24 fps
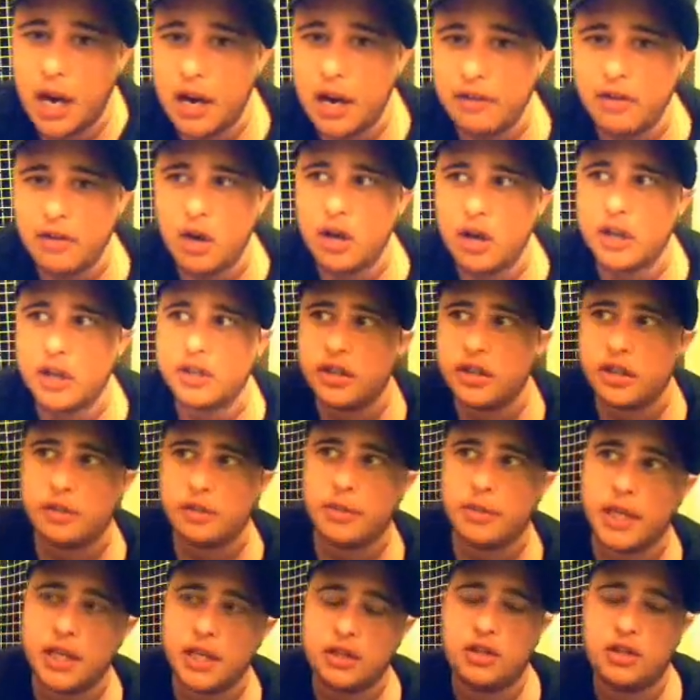I've gone to the
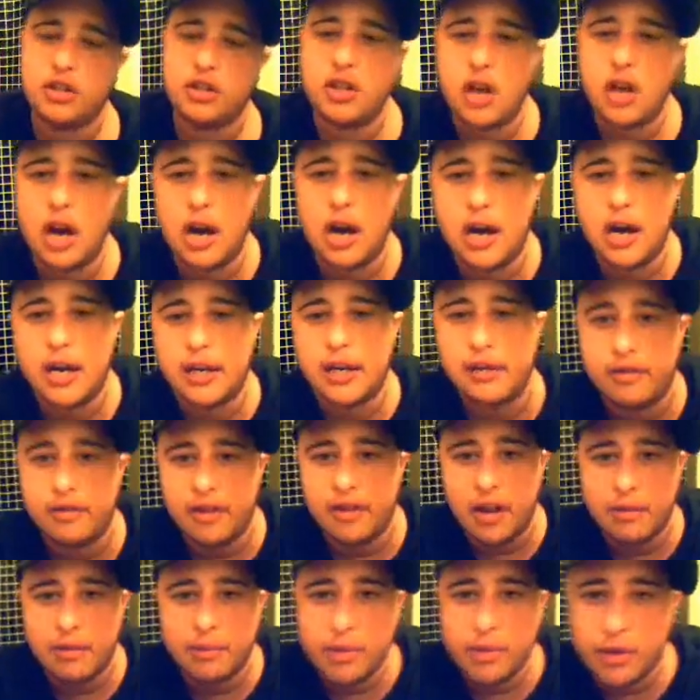beach.
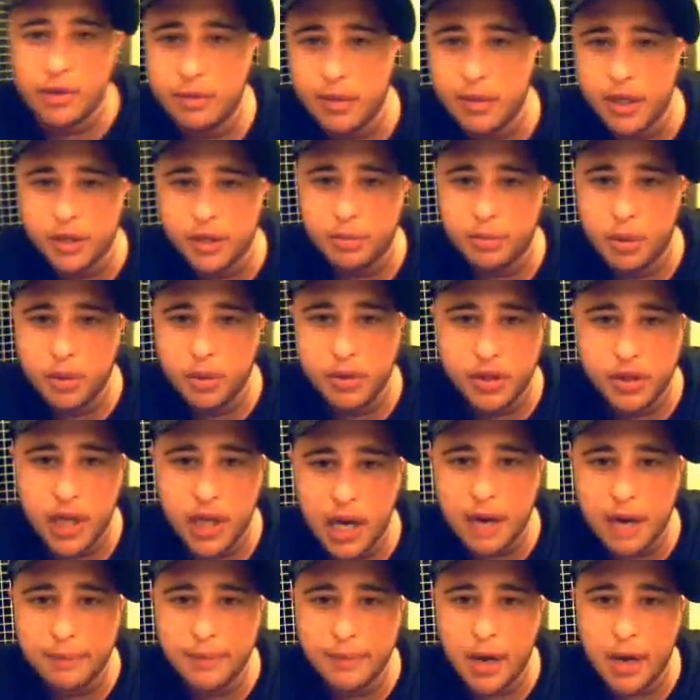I'm 3 months
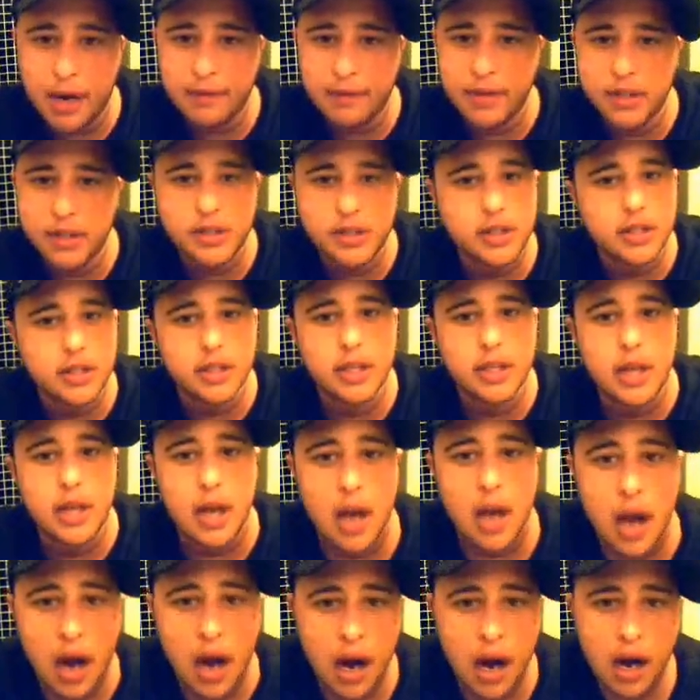post-op, obviously,
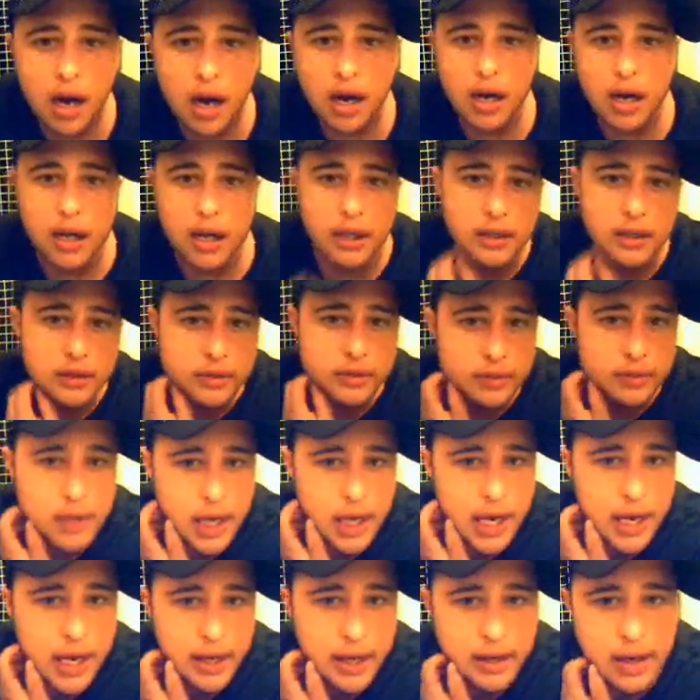uh,
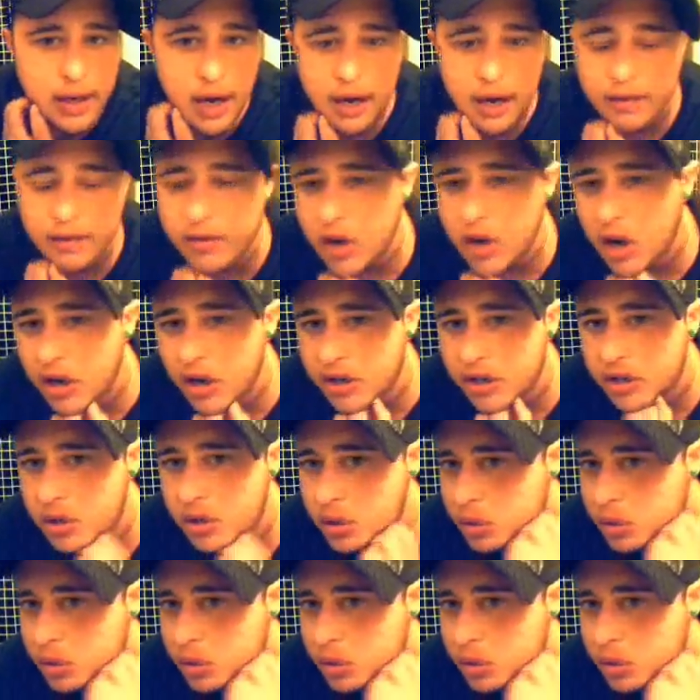and I've gone